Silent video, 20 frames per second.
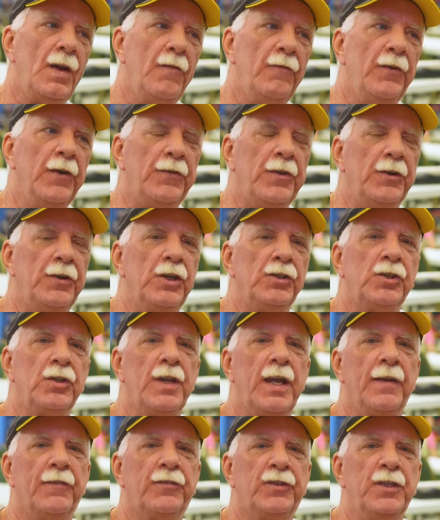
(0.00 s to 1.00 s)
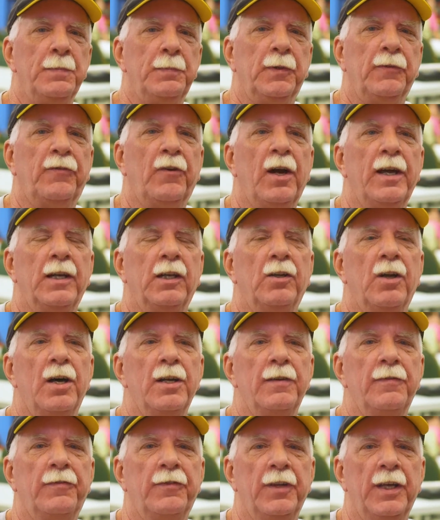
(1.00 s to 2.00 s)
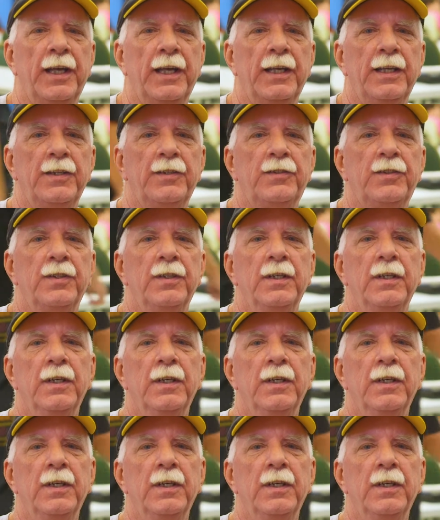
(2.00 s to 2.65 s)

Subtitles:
Fifth edition, they have simplified a lot of things.